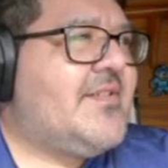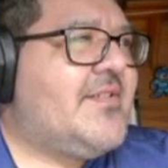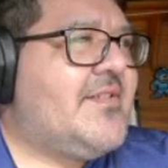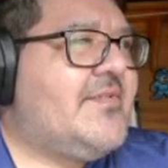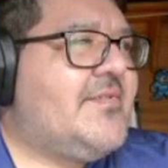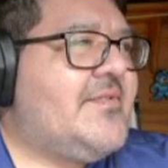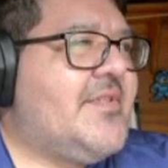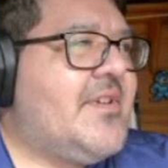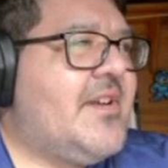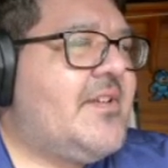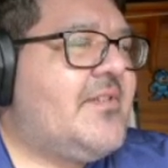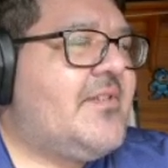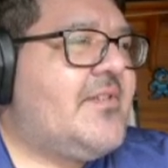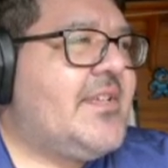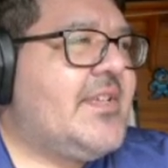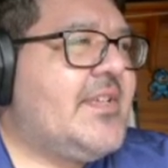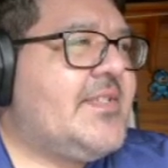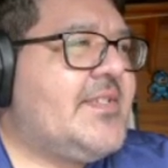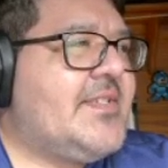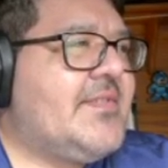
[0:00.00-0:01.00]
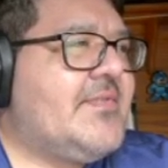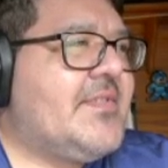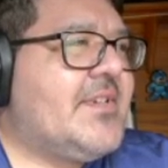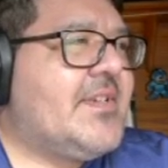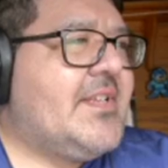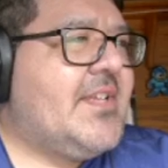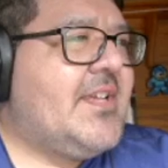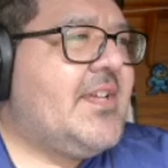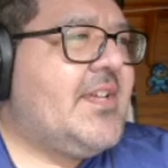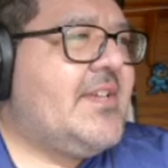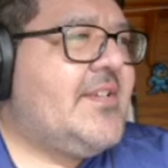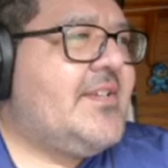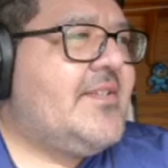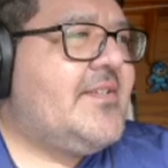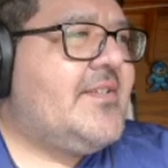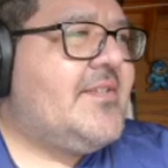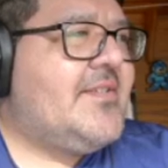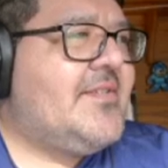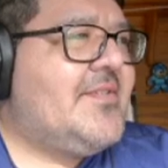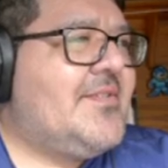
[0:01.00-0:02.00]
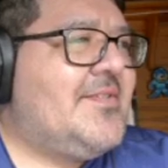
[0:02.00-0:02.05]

know. I don't think it's ever going to end.